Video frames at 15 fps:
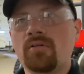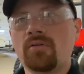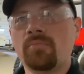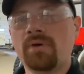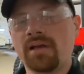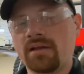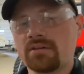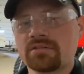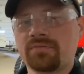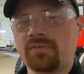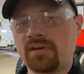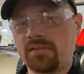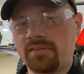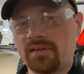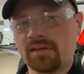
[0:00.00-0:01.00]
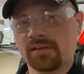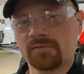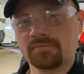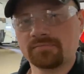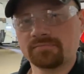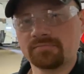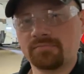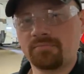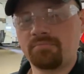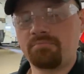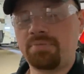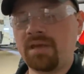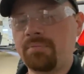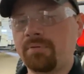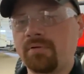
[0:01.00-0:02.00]
But here's a funny thing.
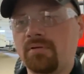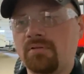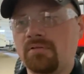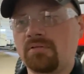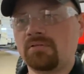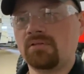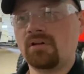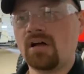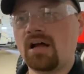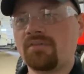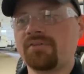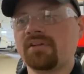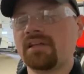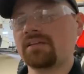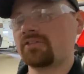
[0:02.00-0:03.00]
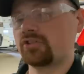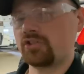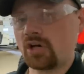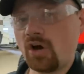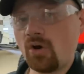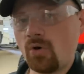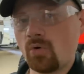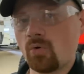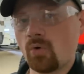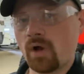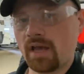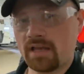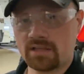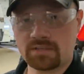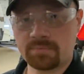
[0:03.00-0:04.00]
People often like to tow
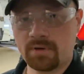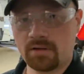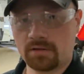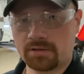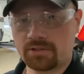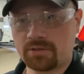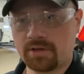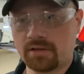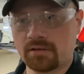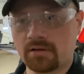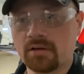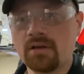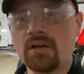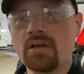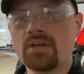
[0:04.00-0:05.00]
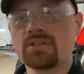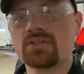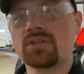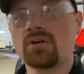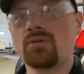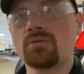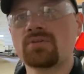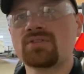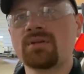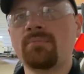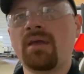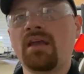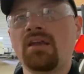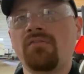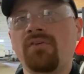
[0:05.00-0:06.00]
a smaller trailer. So some
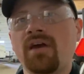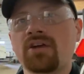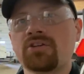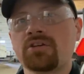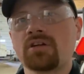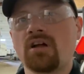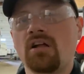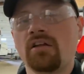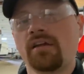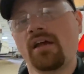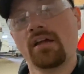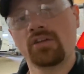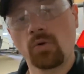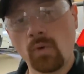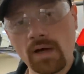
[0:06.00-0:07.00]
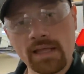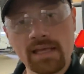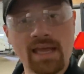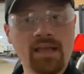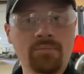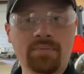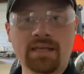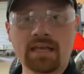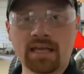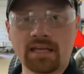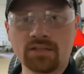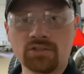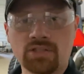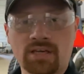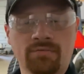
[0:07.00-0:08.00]
manufacturer called it a twenty-eight B
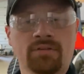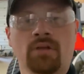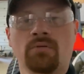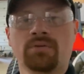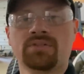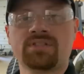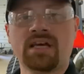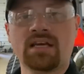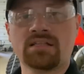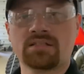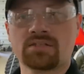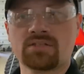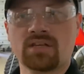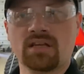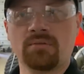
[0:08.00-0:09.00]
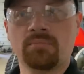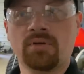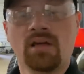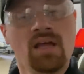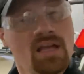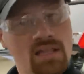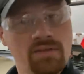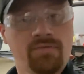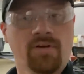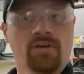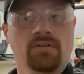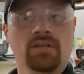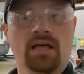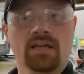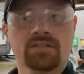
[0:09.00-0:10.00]
H, even though it was sized the same, and they
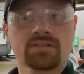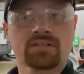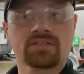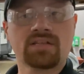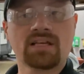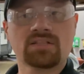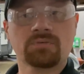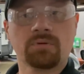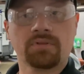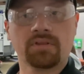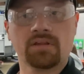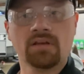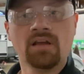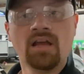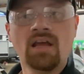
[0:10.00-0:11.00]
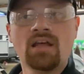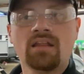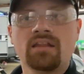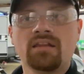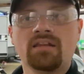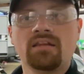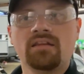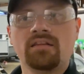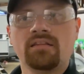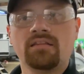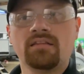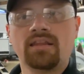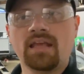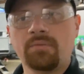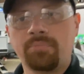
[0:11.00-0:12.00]
found a lot of success with it. And
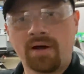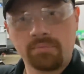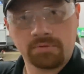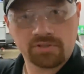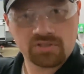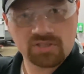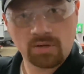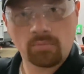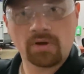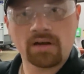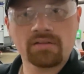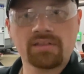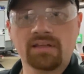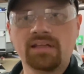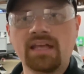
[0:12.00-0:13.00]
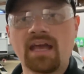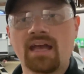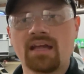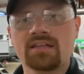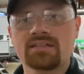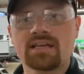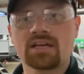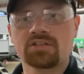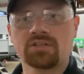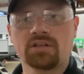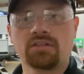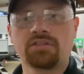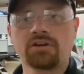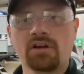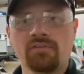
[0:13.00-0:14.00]
they published somewhere that, yeah, it's actually
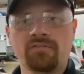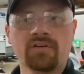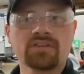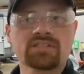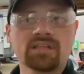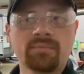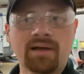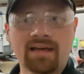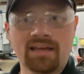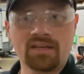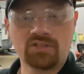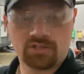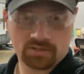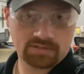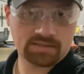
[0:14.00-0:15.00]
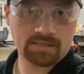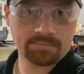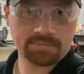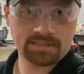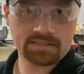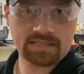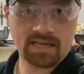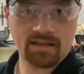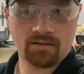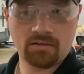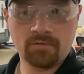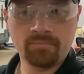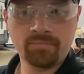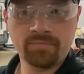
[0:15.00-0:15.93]
thirty foot some odd inches tip to tail.